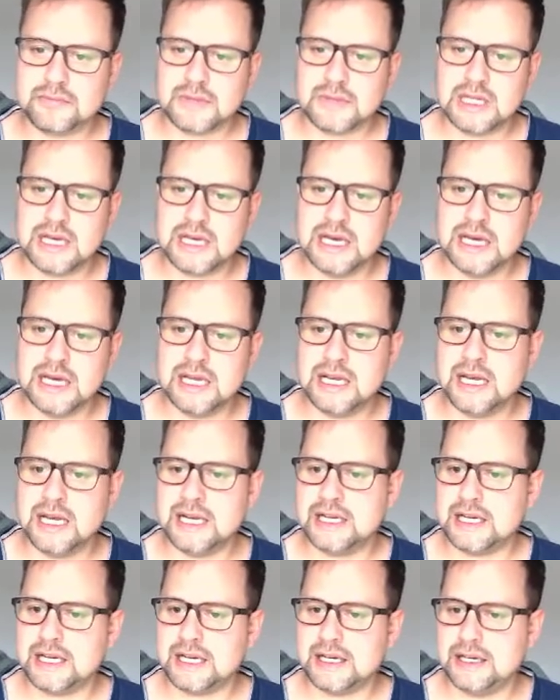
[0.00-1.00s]
and like
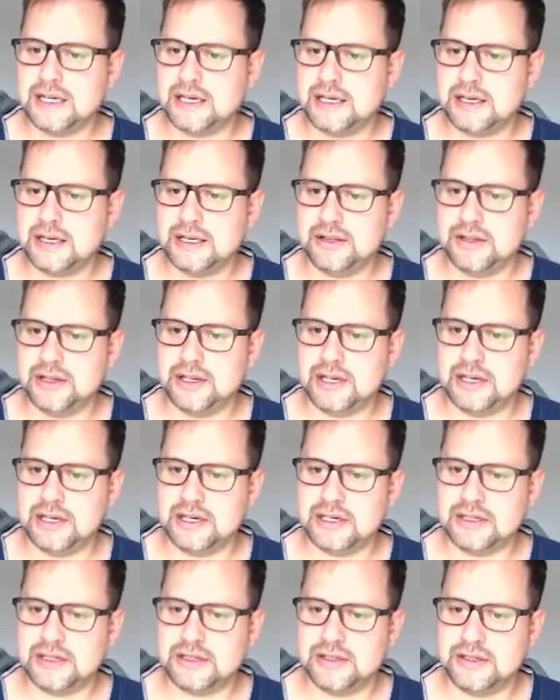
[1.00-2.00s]

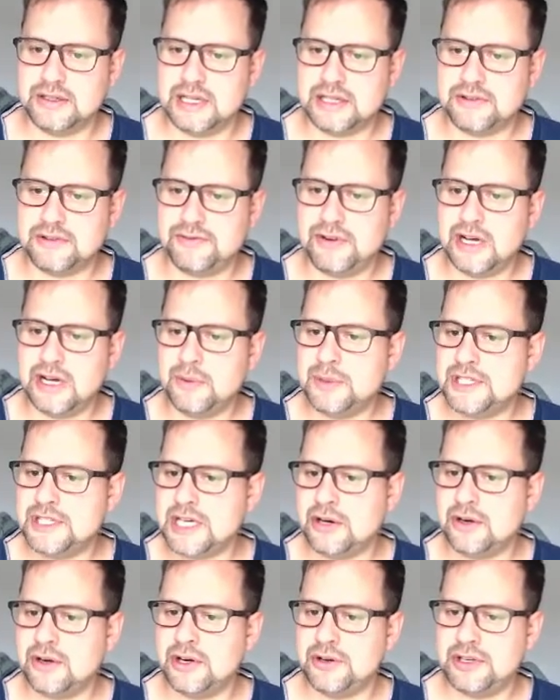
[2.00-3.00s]
the file we
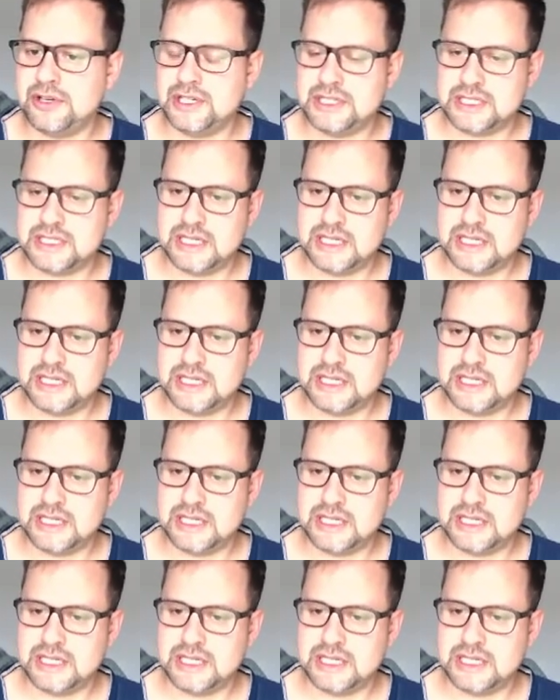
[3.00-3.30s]
downloaded